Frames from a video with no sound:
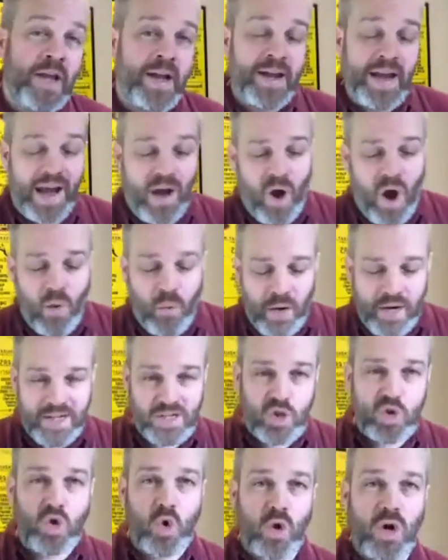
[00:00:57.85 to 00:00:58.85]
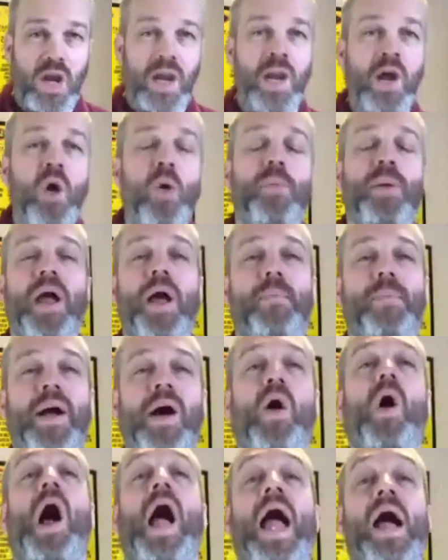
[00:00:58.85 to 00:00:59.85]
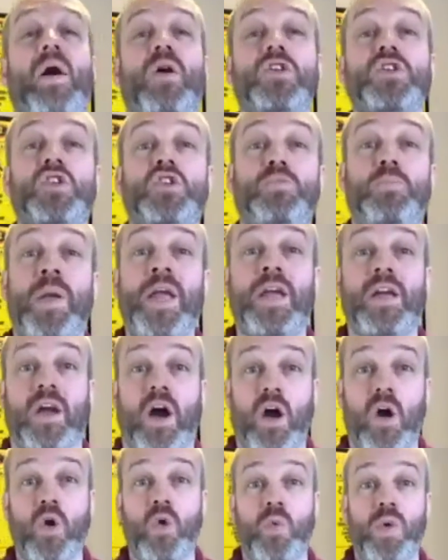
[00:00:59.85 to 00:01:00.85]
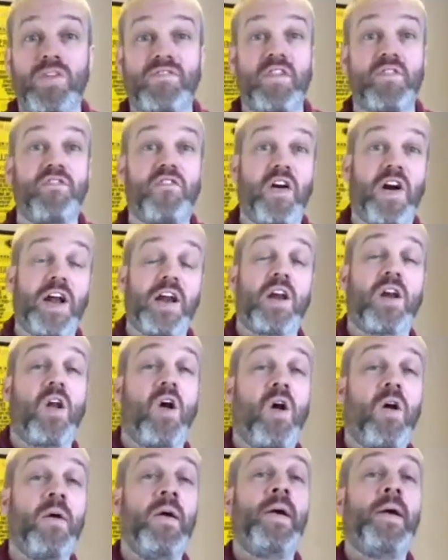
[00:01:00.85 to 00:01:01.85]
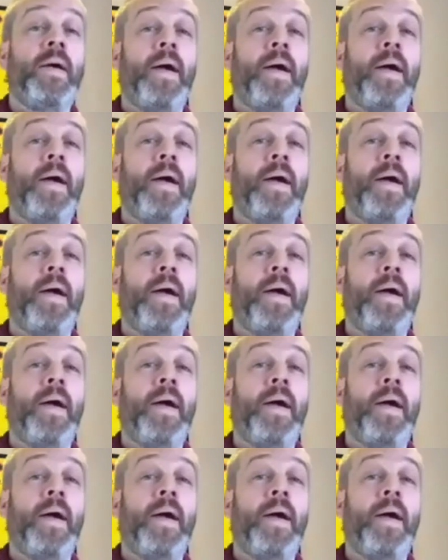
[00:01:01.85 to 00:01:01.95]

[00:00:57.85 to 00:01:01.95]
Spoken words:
Now, I wanted to talk a little bit about our speaker, who we've invited along